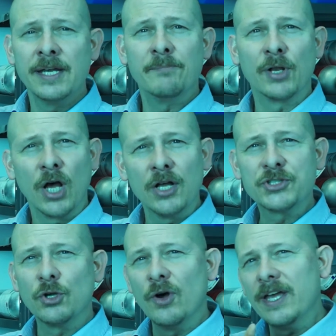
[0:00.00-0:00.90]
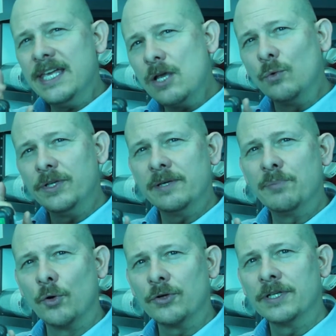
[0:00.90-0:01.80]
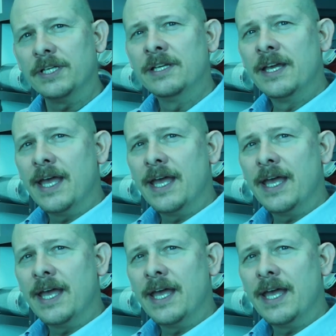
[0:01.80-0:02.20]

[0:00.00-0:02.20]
but also, equally importantly,